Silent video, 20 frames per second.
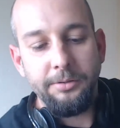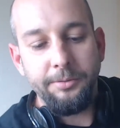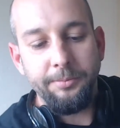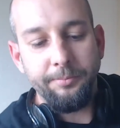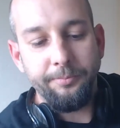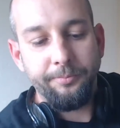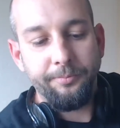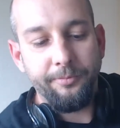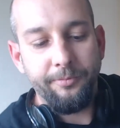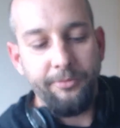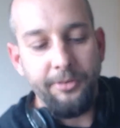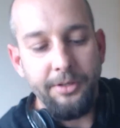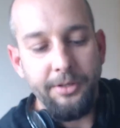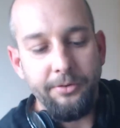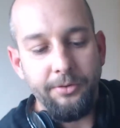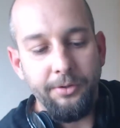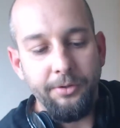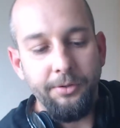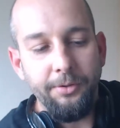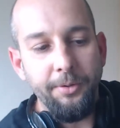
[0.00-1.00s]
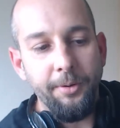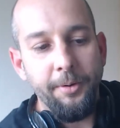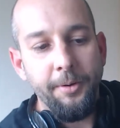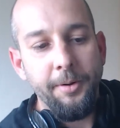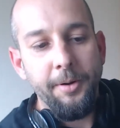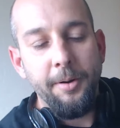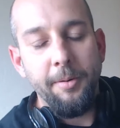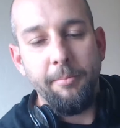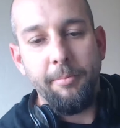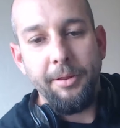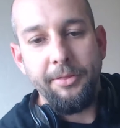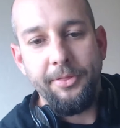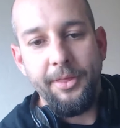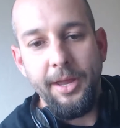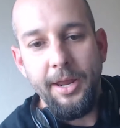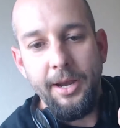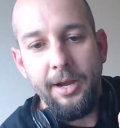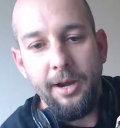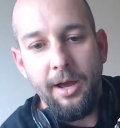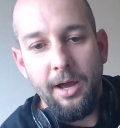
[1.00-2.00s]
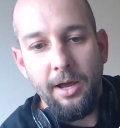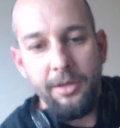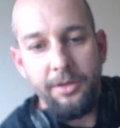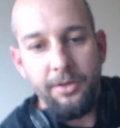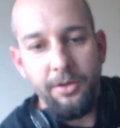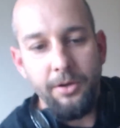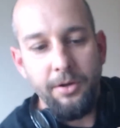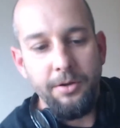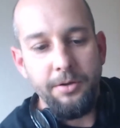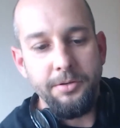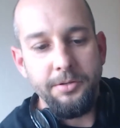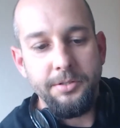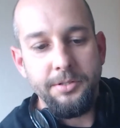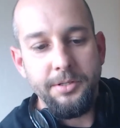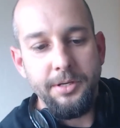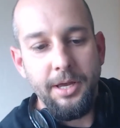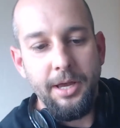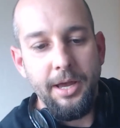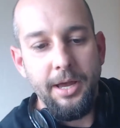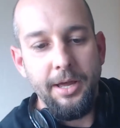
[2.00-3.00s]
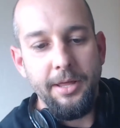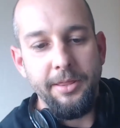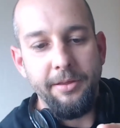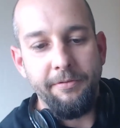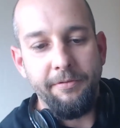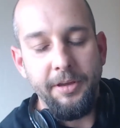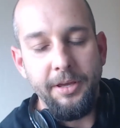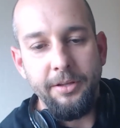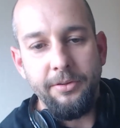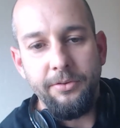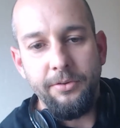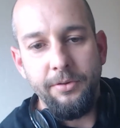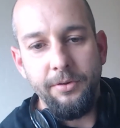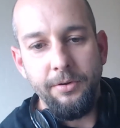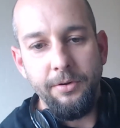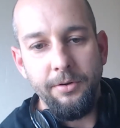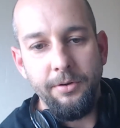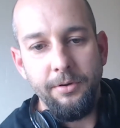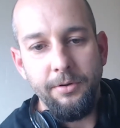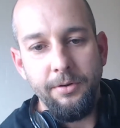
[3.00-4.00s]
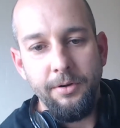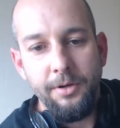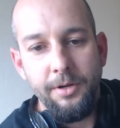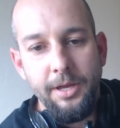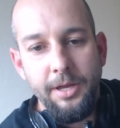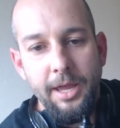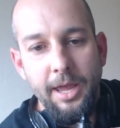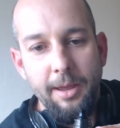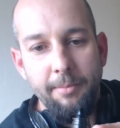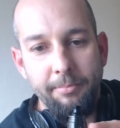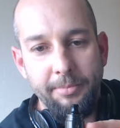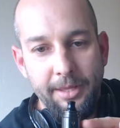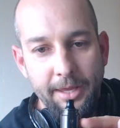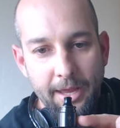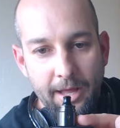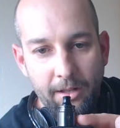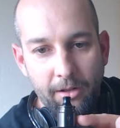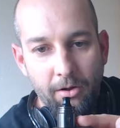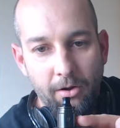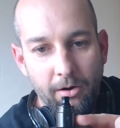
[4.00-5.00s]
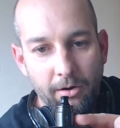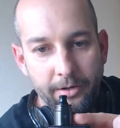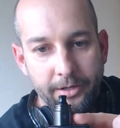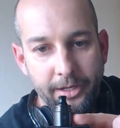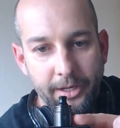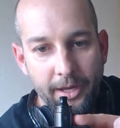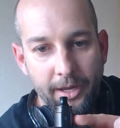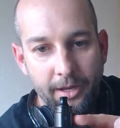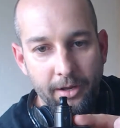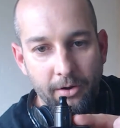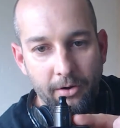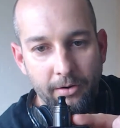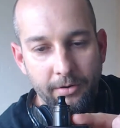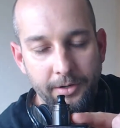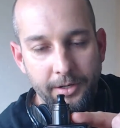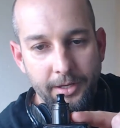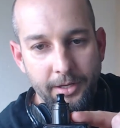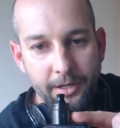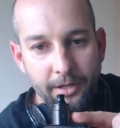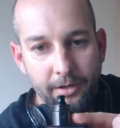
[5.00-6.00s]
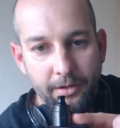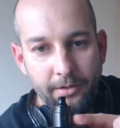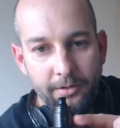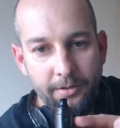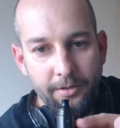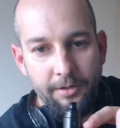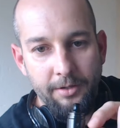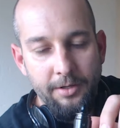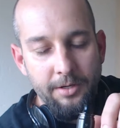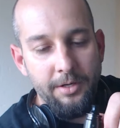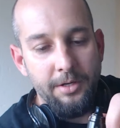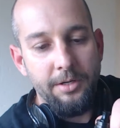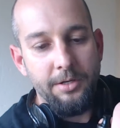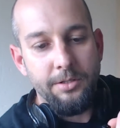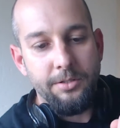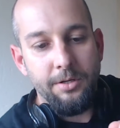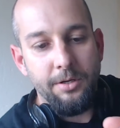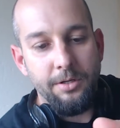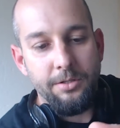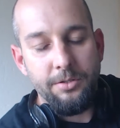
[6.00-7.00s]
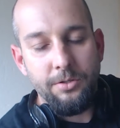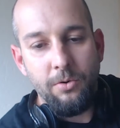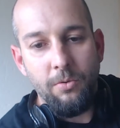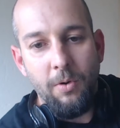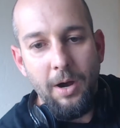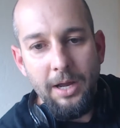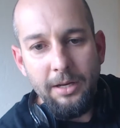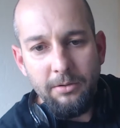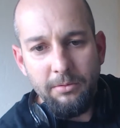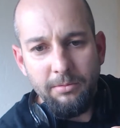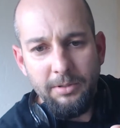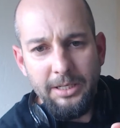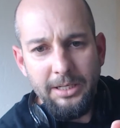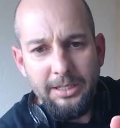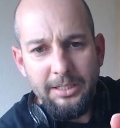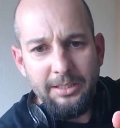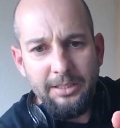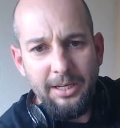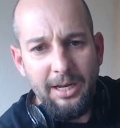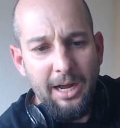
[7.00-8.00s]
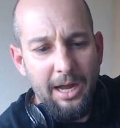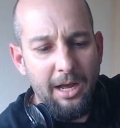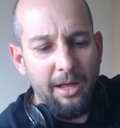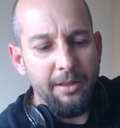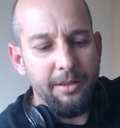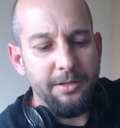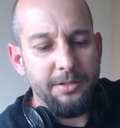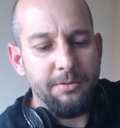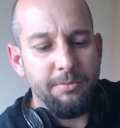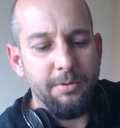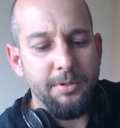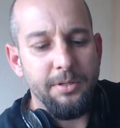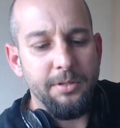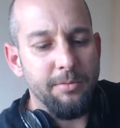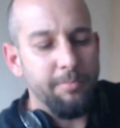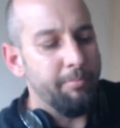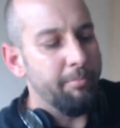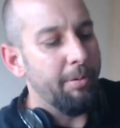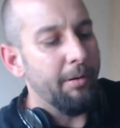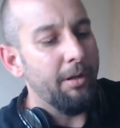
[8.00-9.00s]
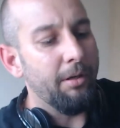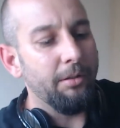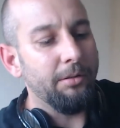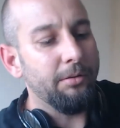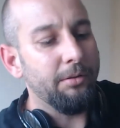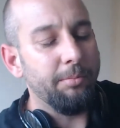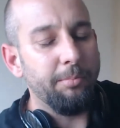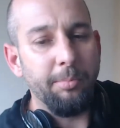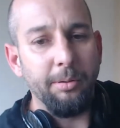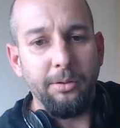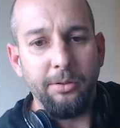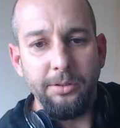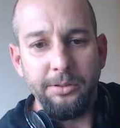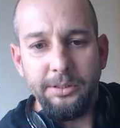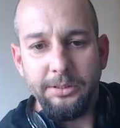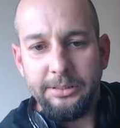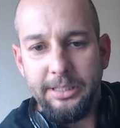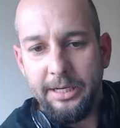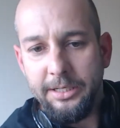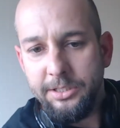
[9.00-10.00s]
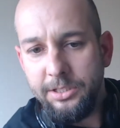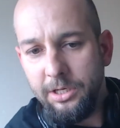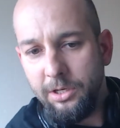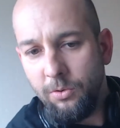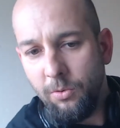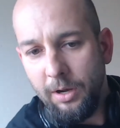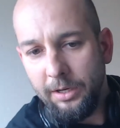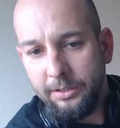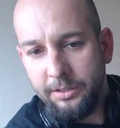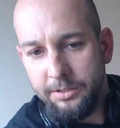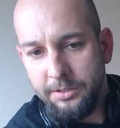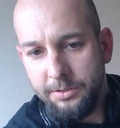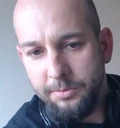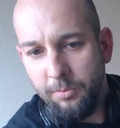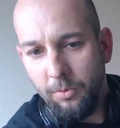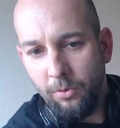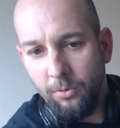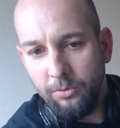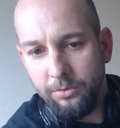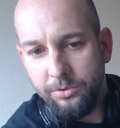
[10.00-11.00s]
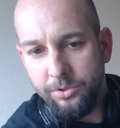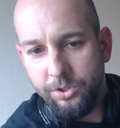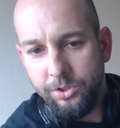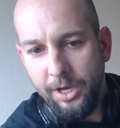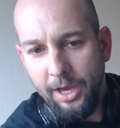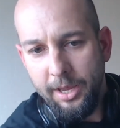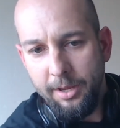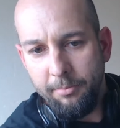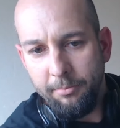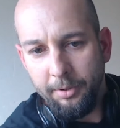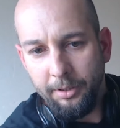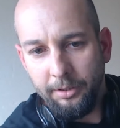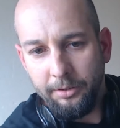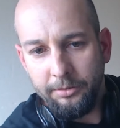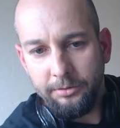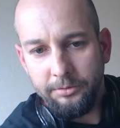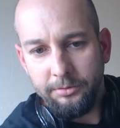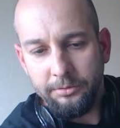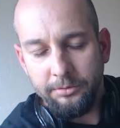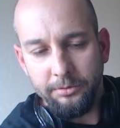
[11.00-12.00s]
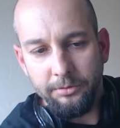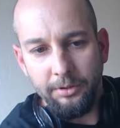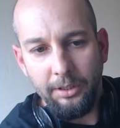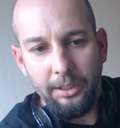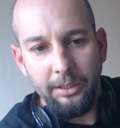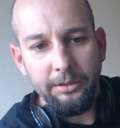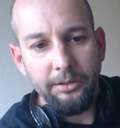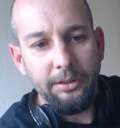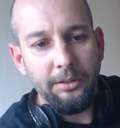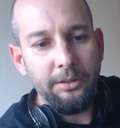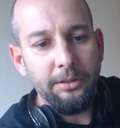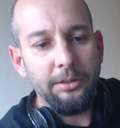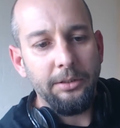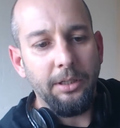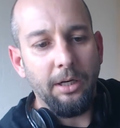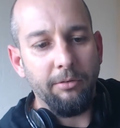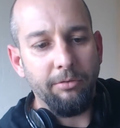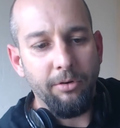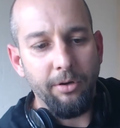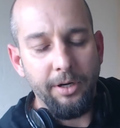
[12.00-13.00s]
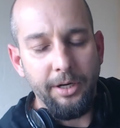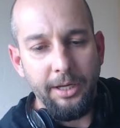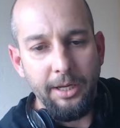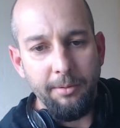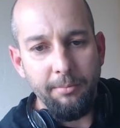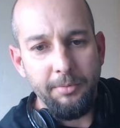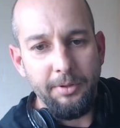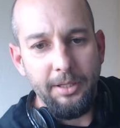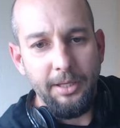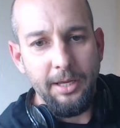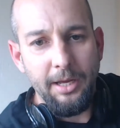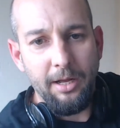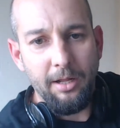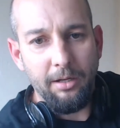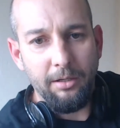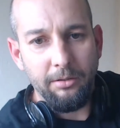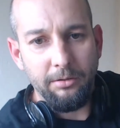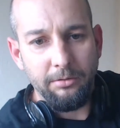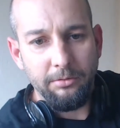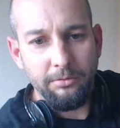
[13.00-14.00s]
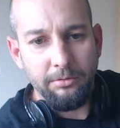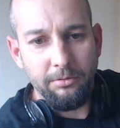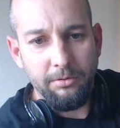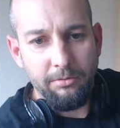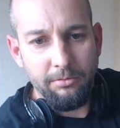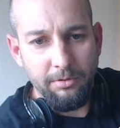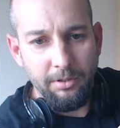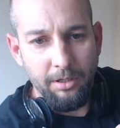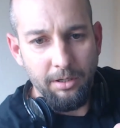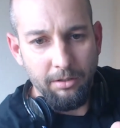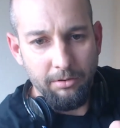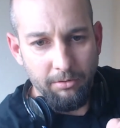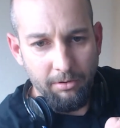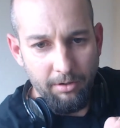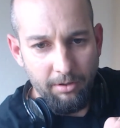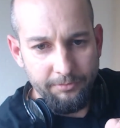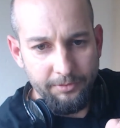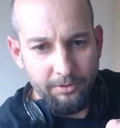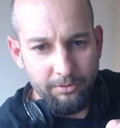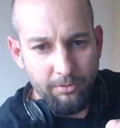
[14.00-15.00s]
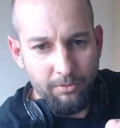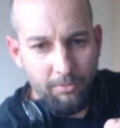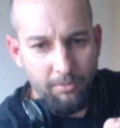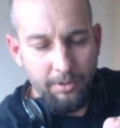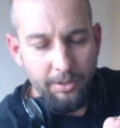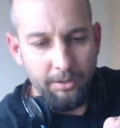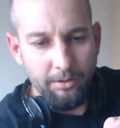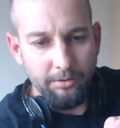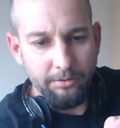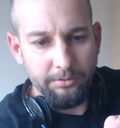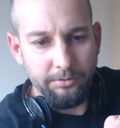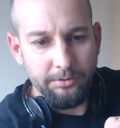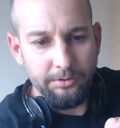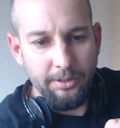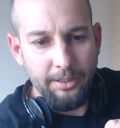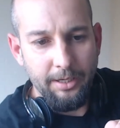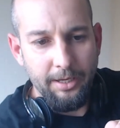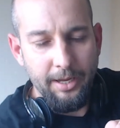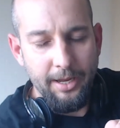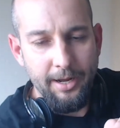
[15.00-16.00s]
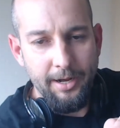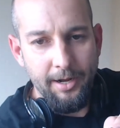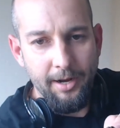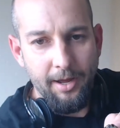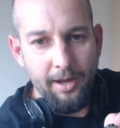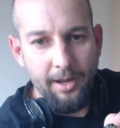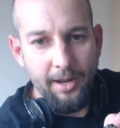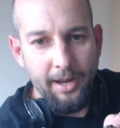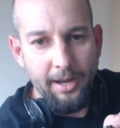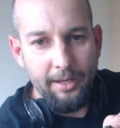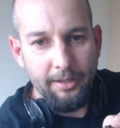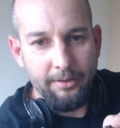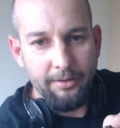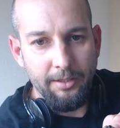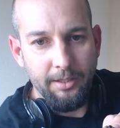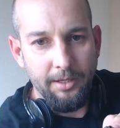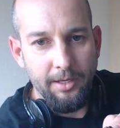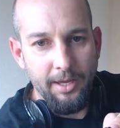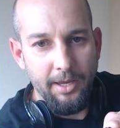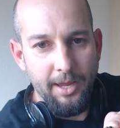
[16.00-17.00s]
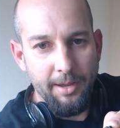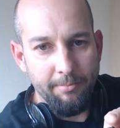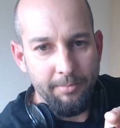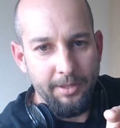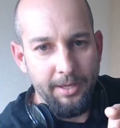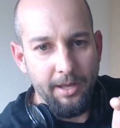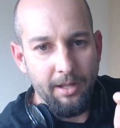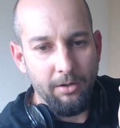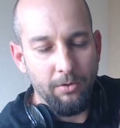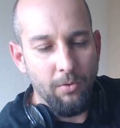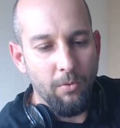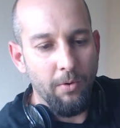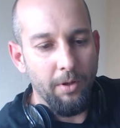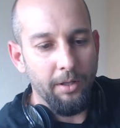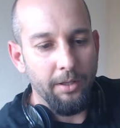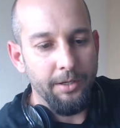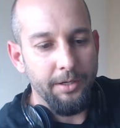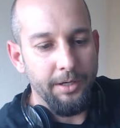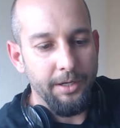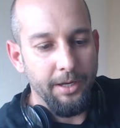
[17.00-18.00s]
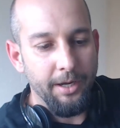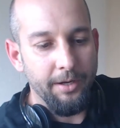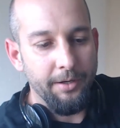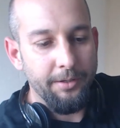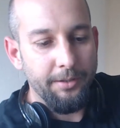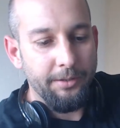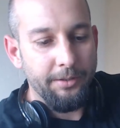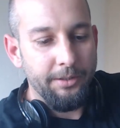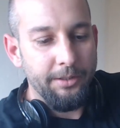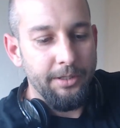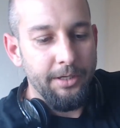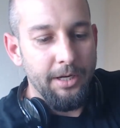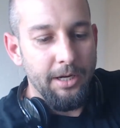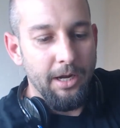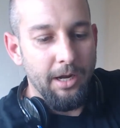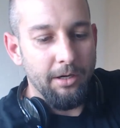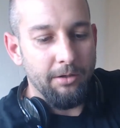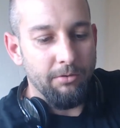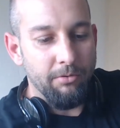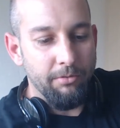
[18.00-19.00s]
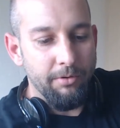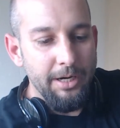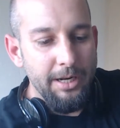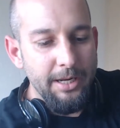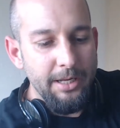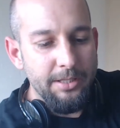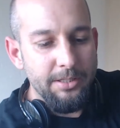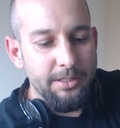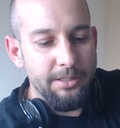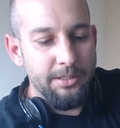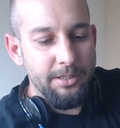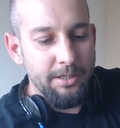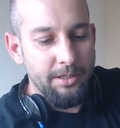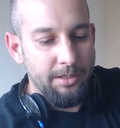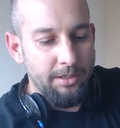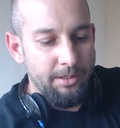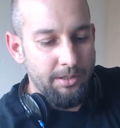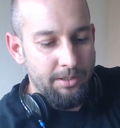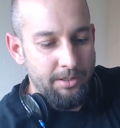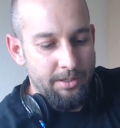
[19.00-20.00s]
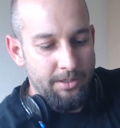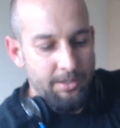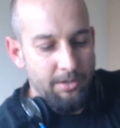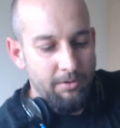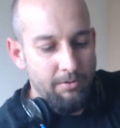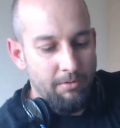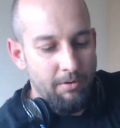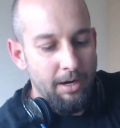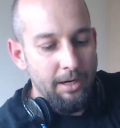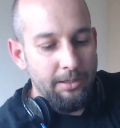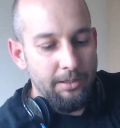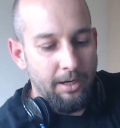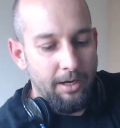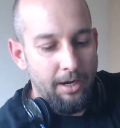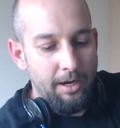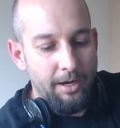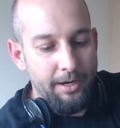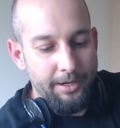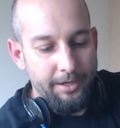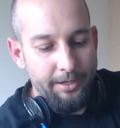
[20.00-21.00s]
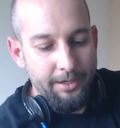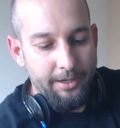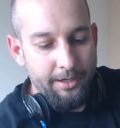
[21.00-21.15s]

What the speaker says: Pulse V2, but then I use the V2 MTL RDA on here. So it's quite weird how this was built because it's actually quite a small chamber, all right? I've got an MTL crafted coils, NI80 MTL coil in here. It reads quite high.